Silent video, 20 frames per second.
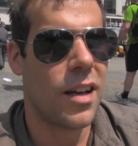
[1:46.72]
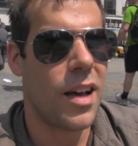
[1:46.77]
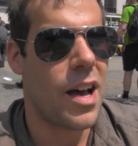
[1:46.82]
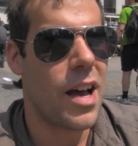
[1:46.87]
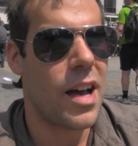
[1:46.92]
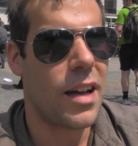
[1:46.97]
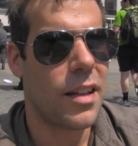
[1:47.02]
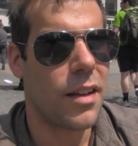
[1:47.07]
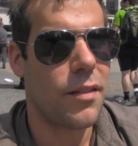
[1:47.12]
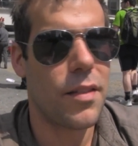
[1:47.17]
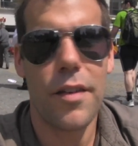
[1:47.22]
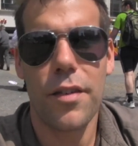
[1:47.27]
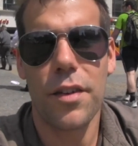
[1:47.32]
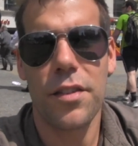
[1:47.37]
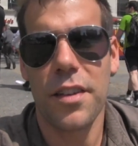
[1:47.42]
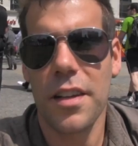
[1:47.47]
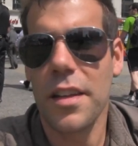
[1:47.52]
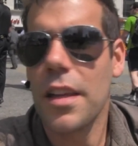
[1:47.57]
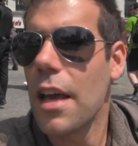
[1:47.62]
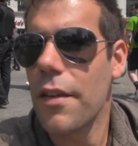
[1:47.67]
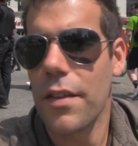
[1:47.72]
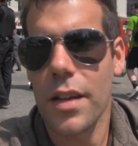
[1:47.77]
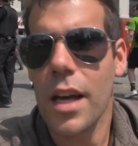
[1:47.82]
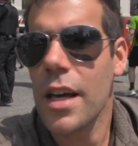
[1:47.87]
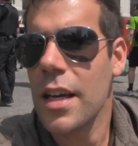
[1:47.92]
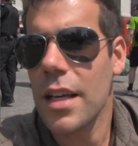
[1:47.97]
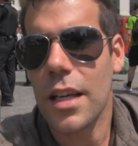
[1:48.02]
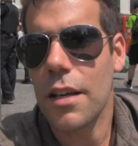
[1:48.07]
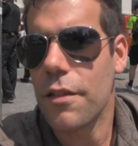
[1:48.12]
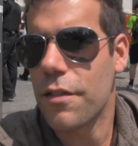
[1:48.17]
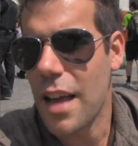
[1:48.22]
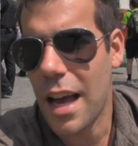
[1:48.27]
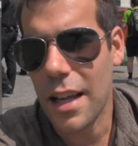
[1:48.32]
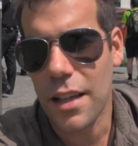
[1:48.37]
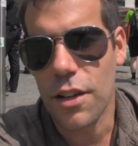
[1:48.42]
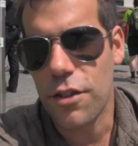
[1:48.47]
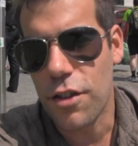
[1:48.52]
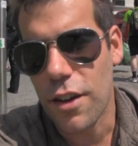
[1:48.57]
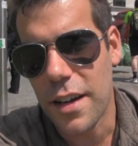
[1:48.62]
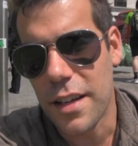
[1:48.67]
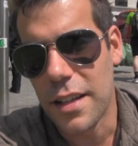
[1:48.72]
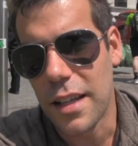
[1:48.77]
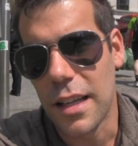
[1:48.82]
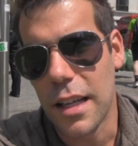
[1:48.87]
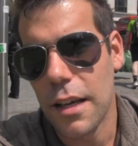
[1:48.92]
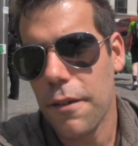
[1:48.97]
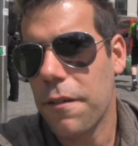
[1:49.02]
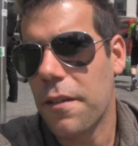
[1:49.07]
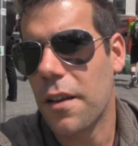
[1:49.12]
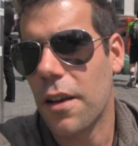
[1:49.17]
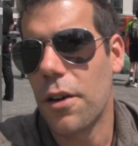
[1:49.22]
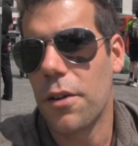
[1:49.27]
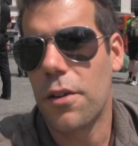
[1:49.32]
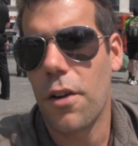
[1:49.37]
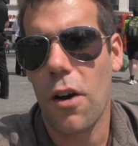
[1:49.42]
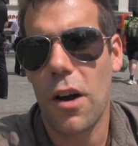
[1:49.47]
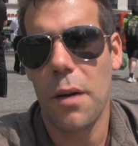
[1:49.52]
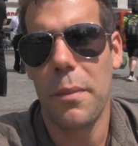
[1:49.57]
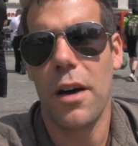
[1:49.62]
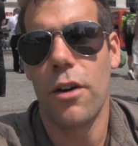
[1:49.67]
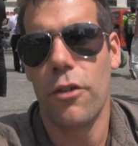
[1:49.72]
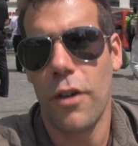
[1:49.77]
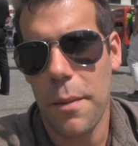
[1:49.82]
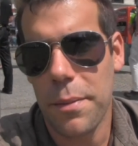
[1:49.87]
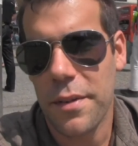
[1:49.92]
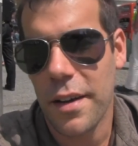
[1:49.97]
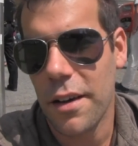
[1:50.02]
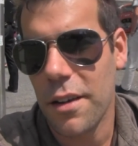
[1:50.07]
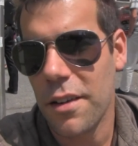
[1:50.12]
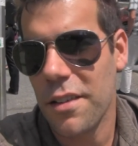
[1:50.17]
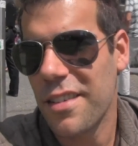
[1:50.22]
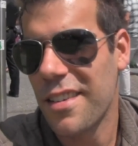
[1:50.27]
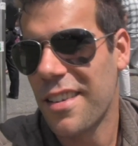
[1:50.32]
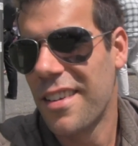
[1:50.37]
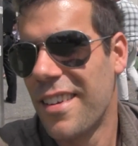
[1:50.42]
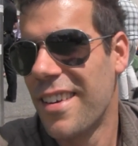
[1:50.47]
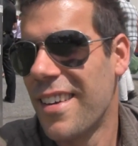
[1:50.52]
And I've never seen David Icke give Danny Shine a lift to go talk about reptiles.